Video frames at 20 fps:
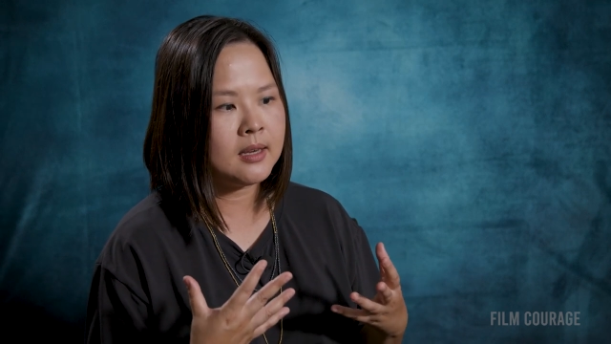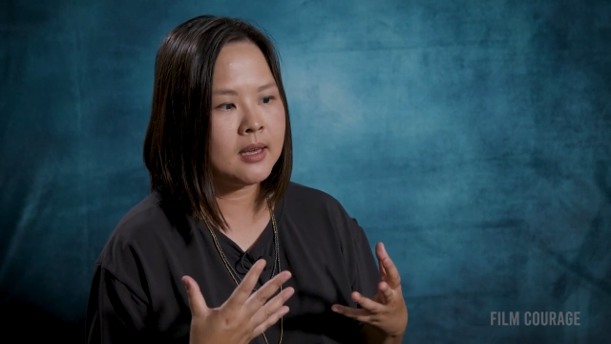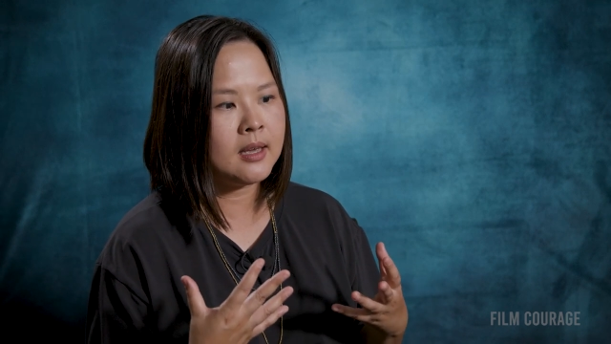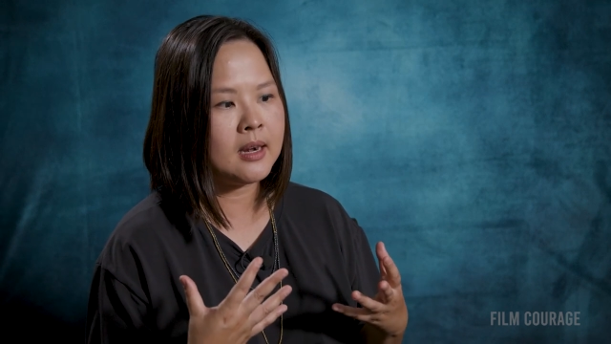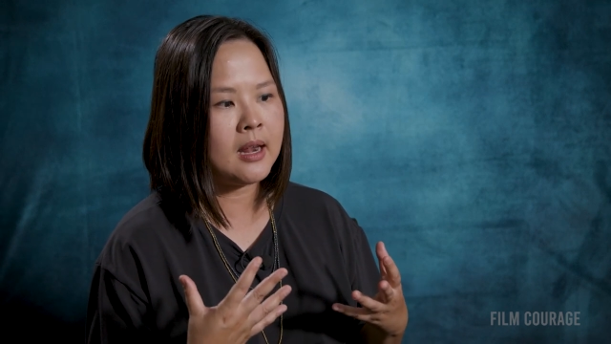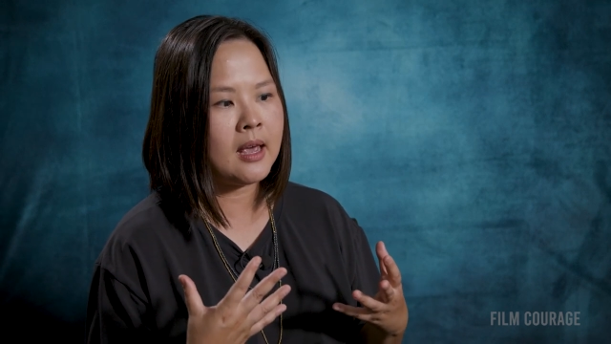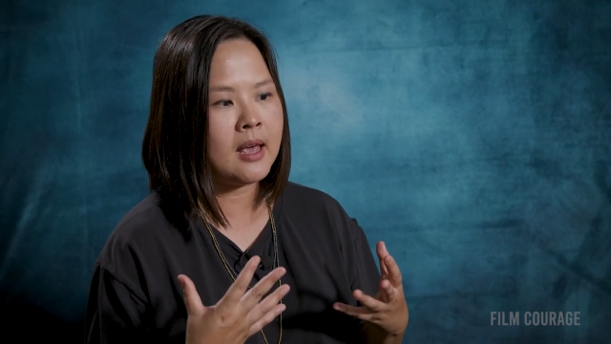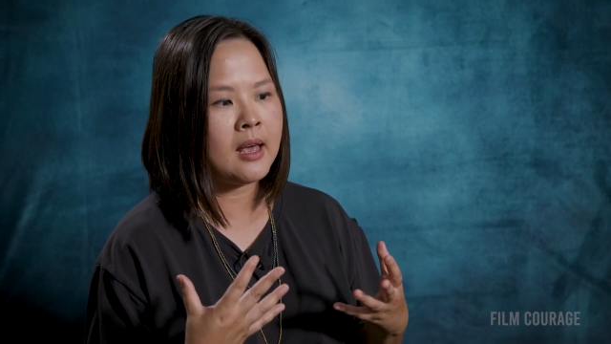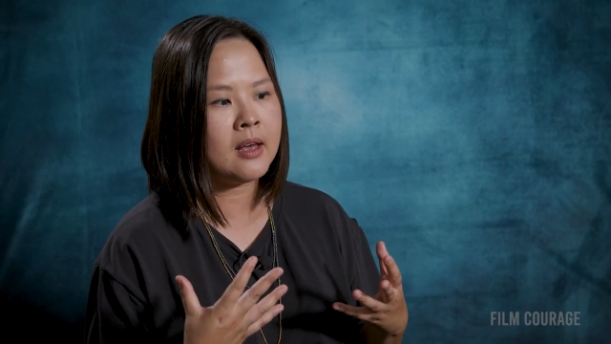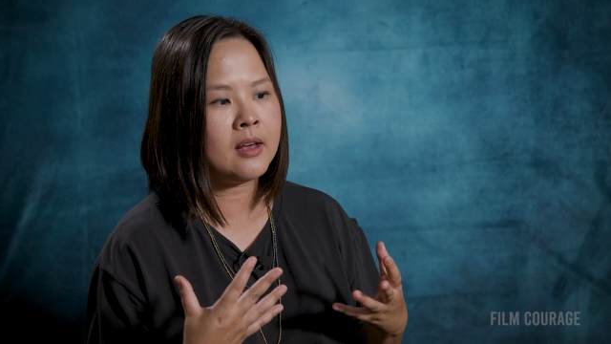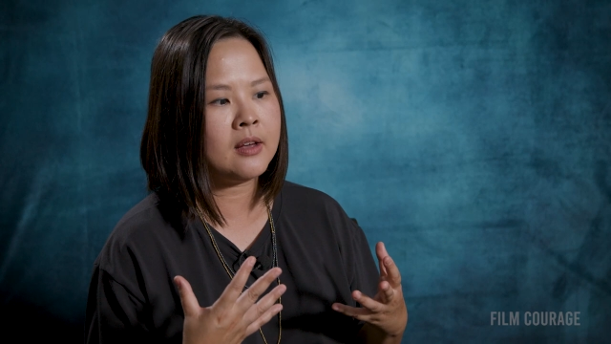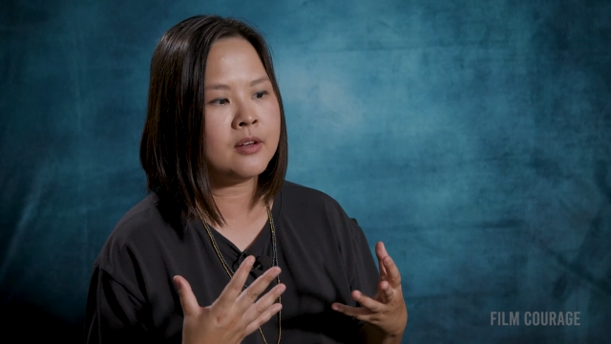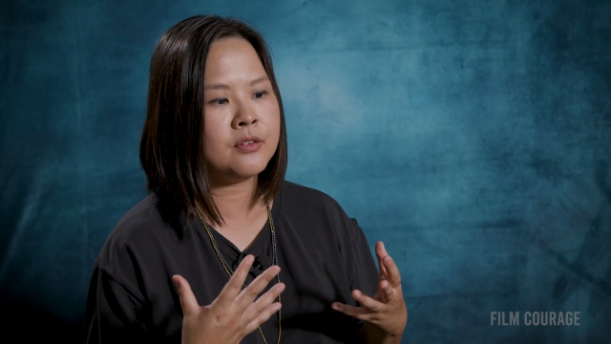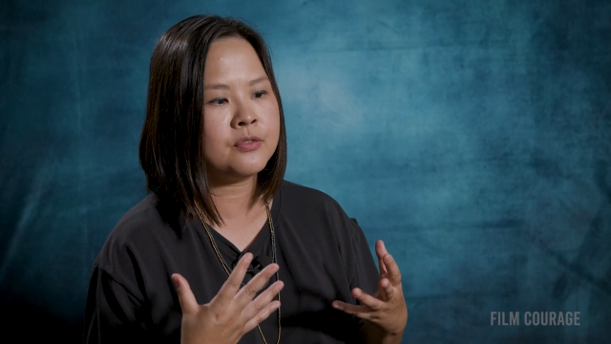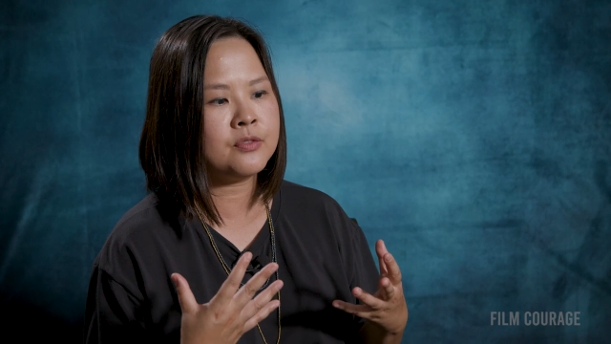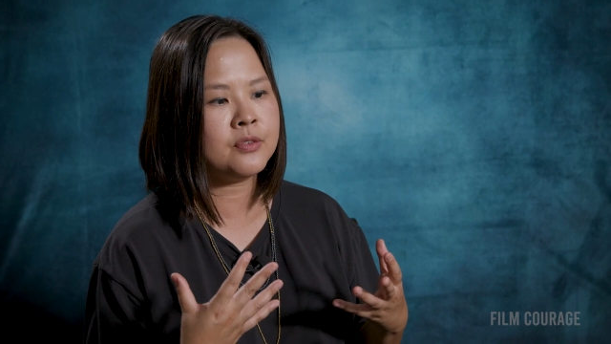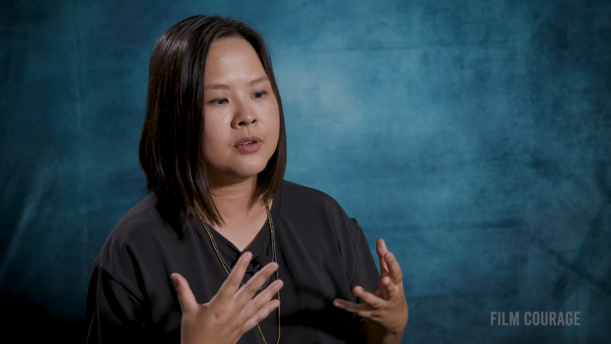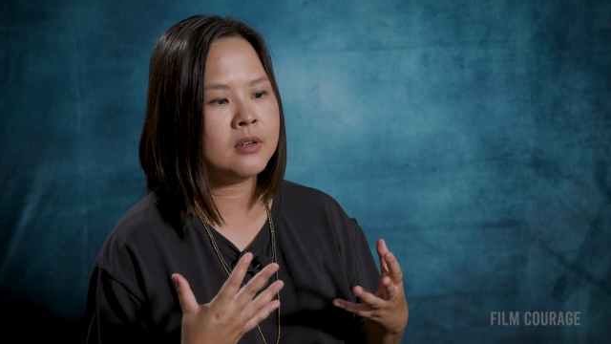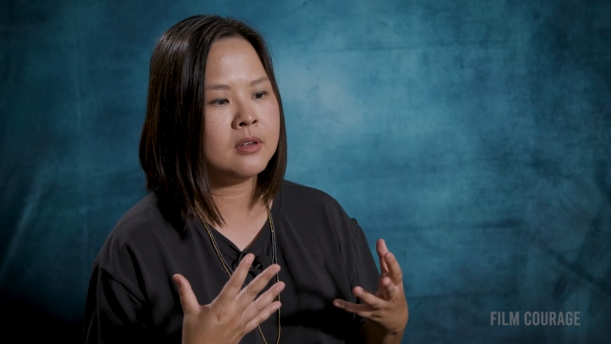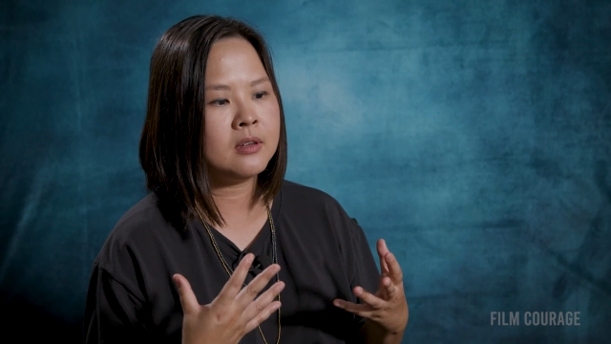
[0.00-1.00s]
and
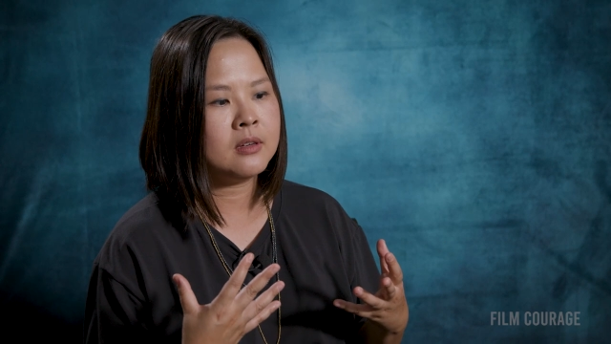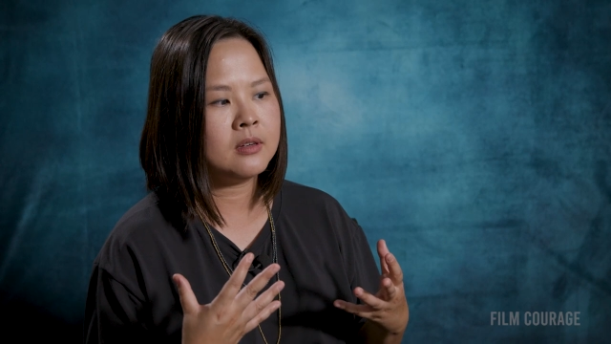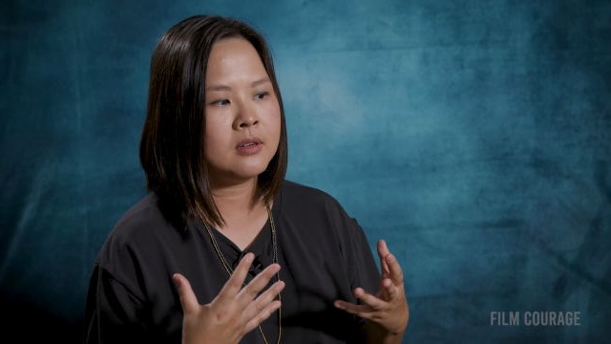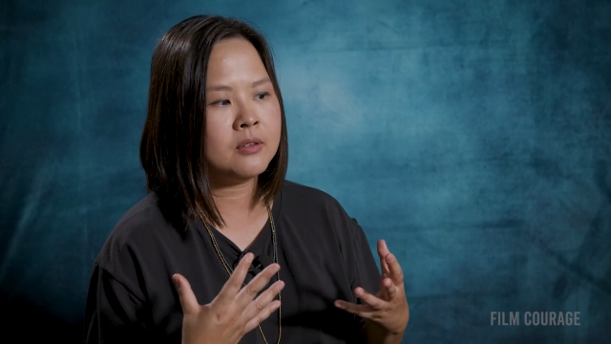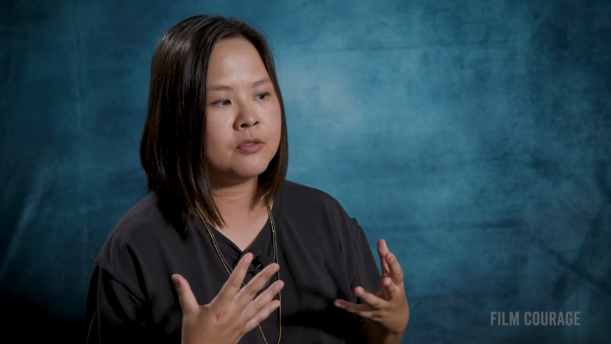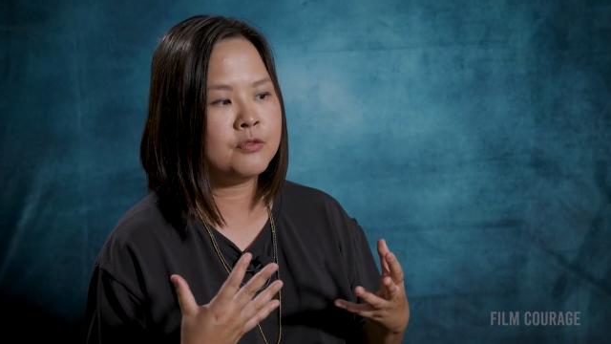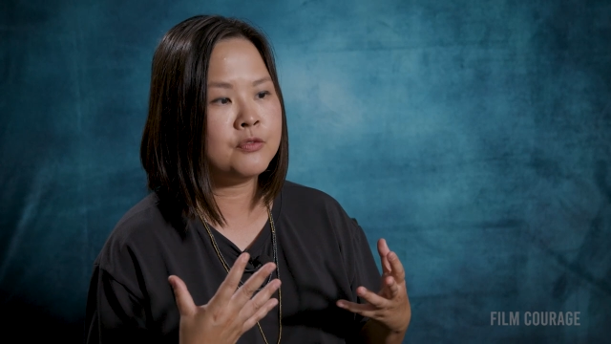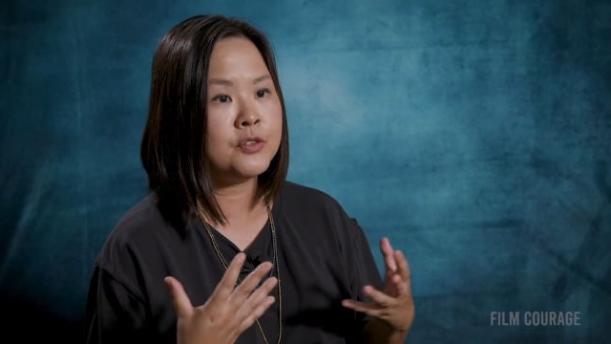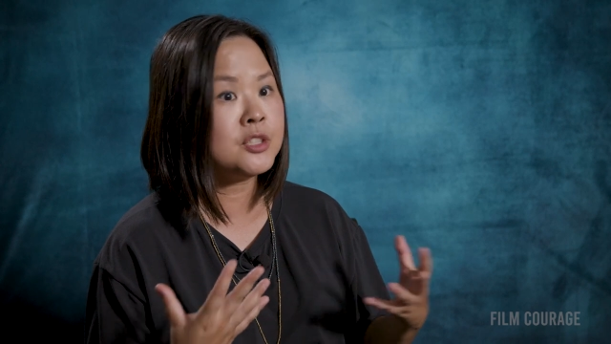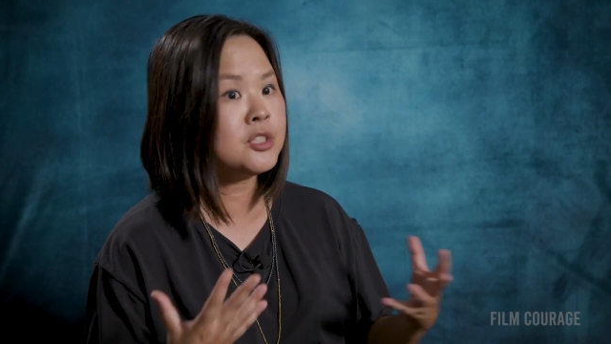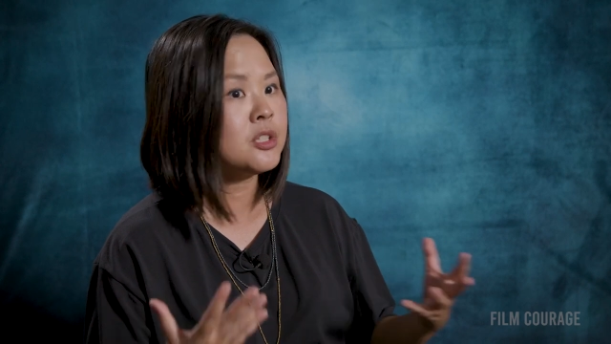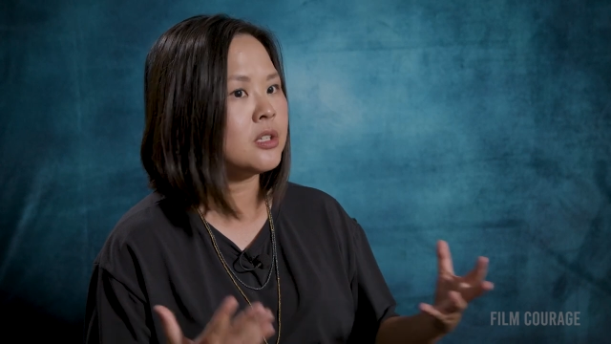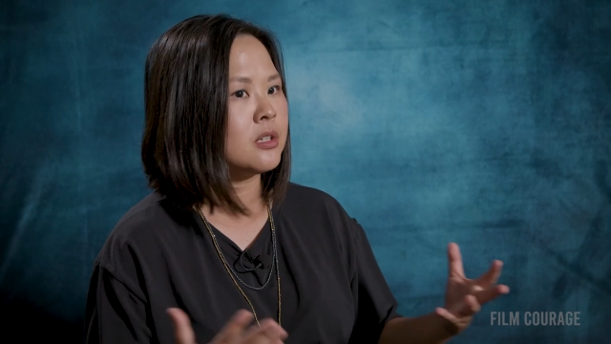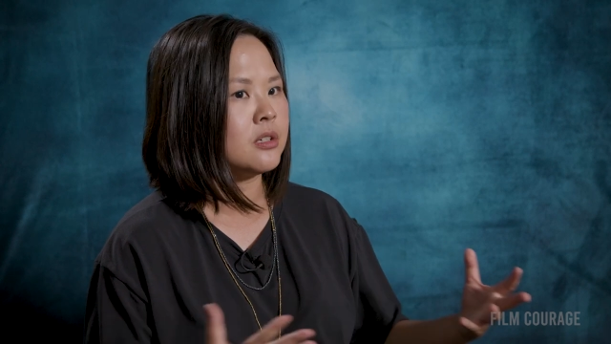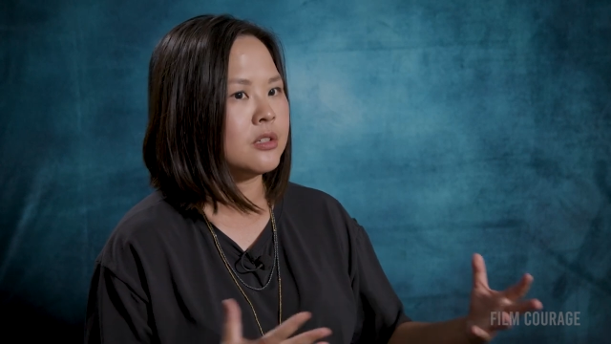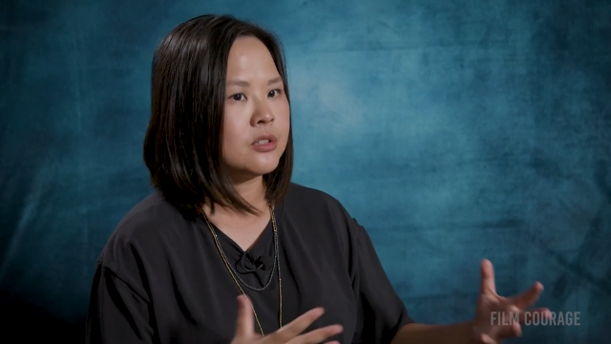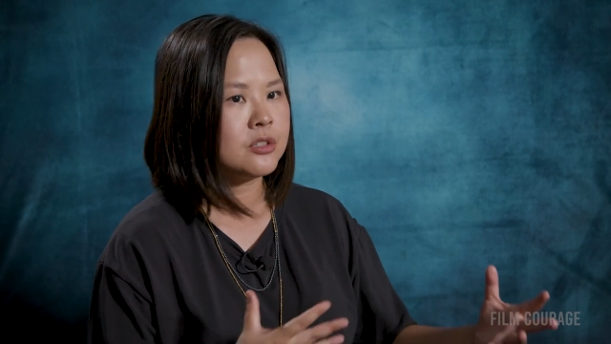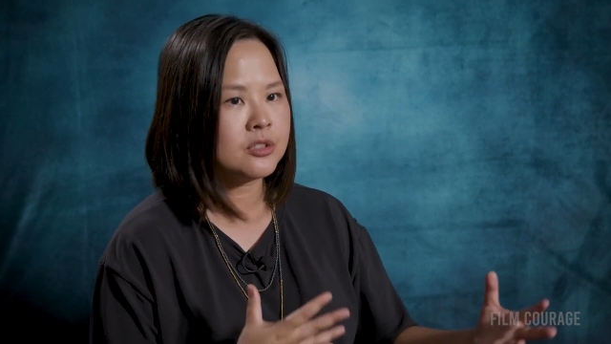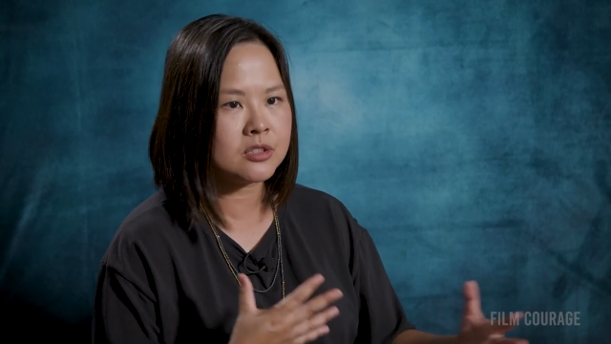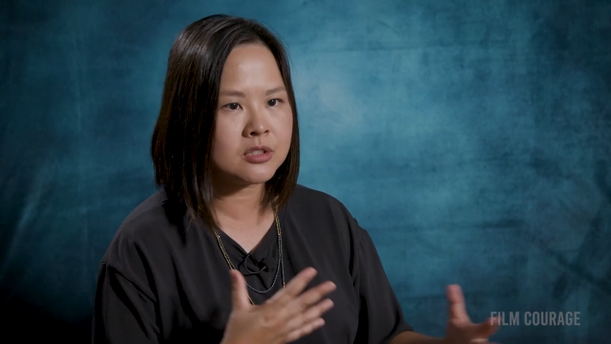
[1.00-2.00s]
have
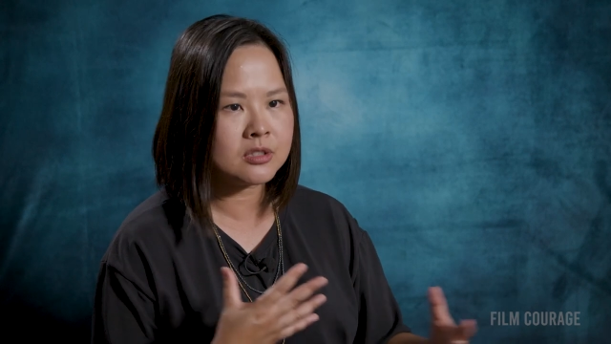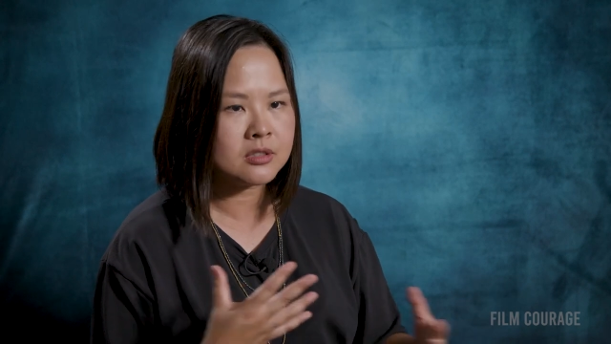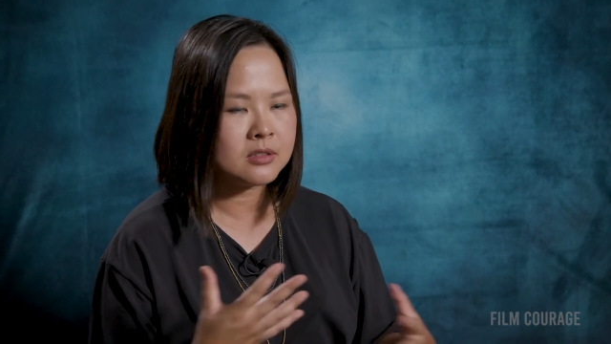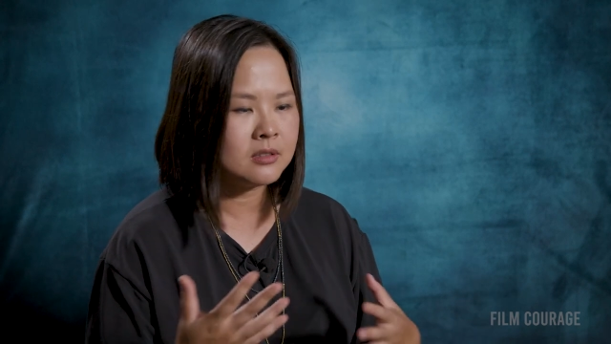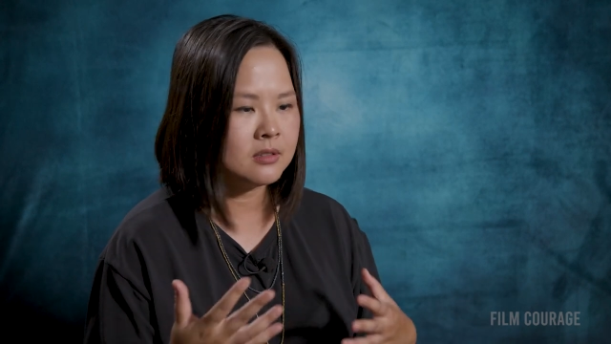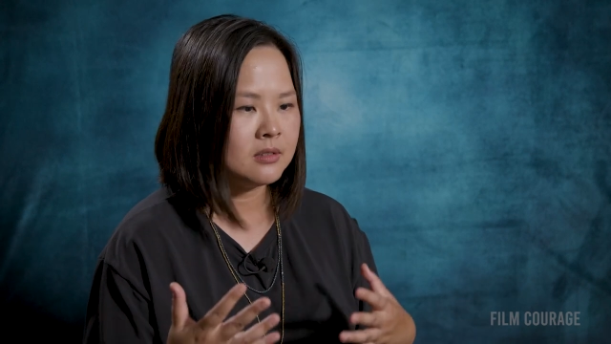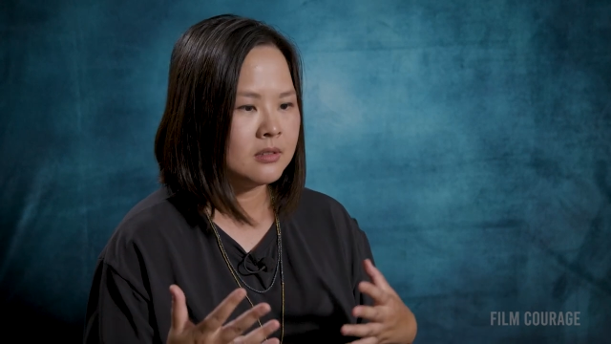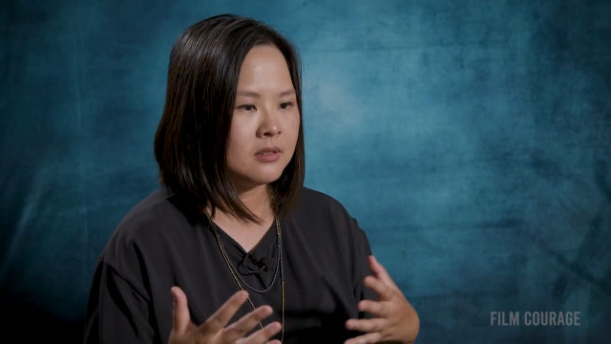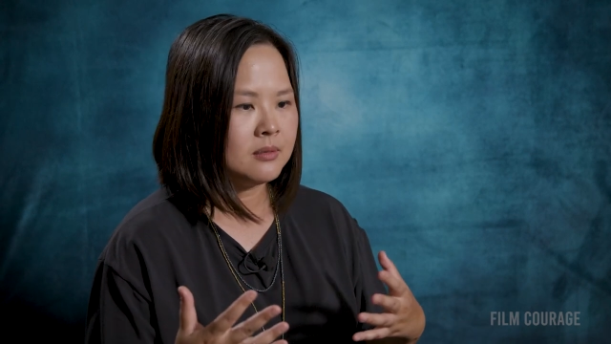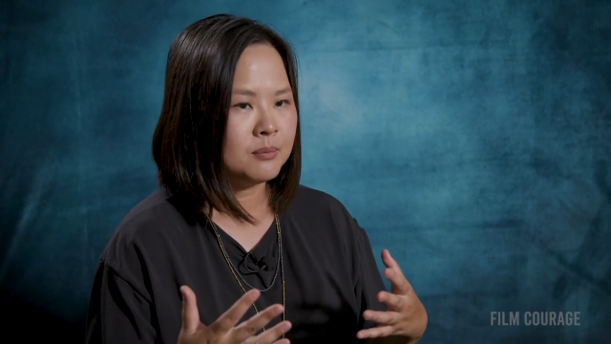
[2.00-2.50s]
visitors